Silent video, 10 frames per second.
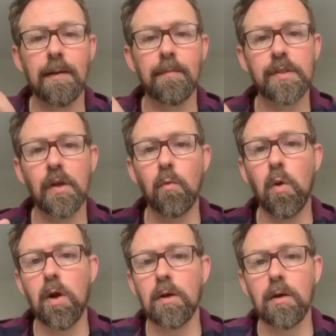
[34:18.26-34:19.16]
So
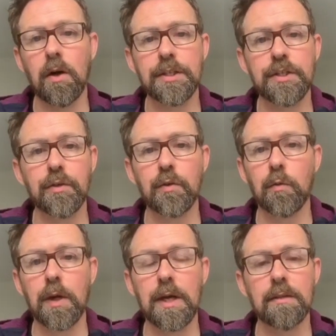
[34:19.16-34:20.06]
what I do
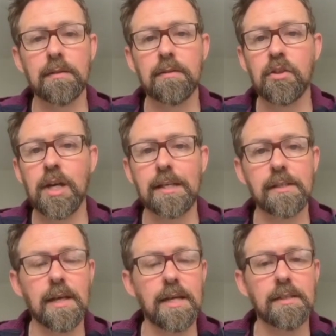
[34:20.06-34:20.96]
with chain
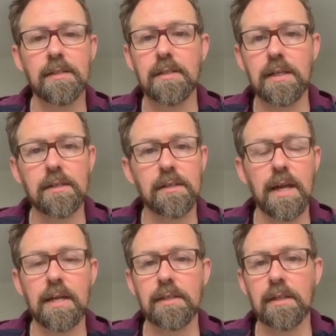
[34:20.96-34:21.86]
stays and seat
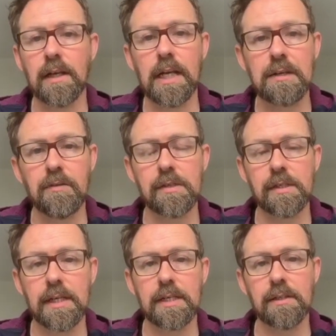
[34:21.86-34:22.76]
stays and
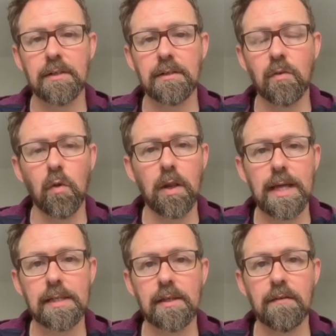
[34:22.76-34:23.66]
clearances and all of
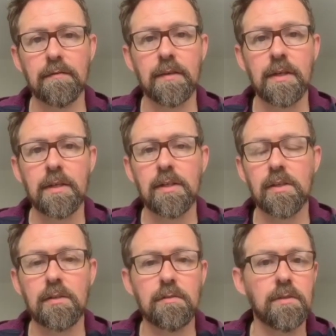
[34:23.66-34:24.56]
that stuff
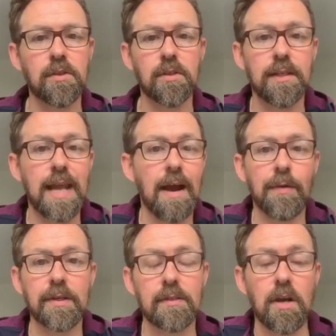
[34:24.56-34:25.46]
now
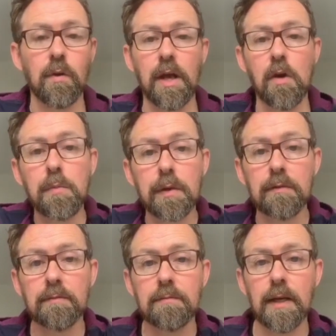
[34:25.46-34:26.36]
is totally open,
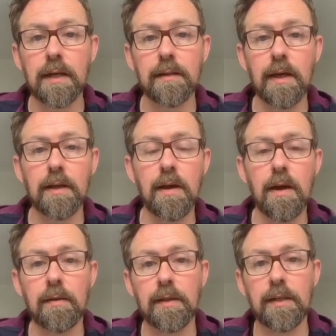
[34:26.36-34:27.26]
and
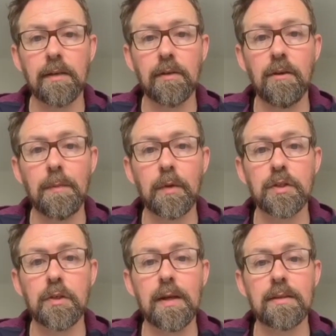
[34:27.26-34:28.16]
you're able to
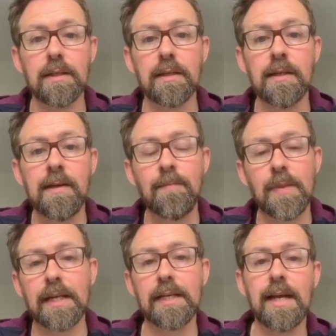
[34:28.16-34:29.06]
do anything,
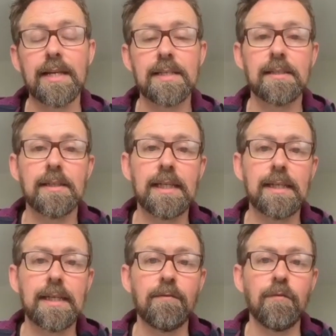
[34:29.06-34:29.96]
and it's
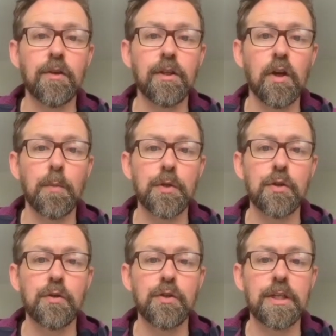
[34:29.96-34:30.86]
given the
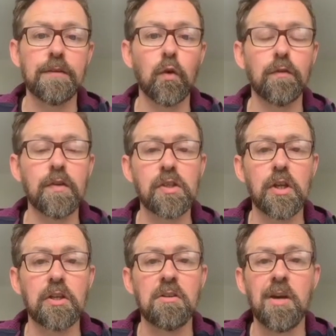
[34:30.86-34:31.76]
opportunity of all of a
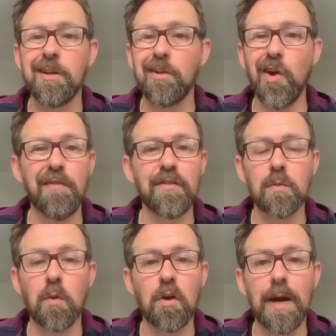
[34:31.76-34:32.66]
sudden not having to
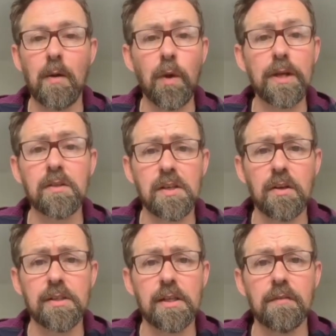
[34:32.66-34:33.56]
worry about wheel
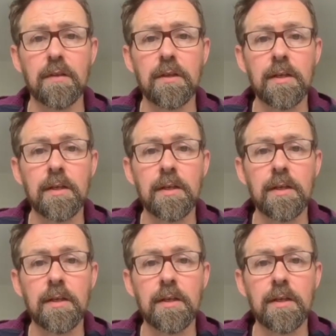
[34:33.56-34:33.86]
size even.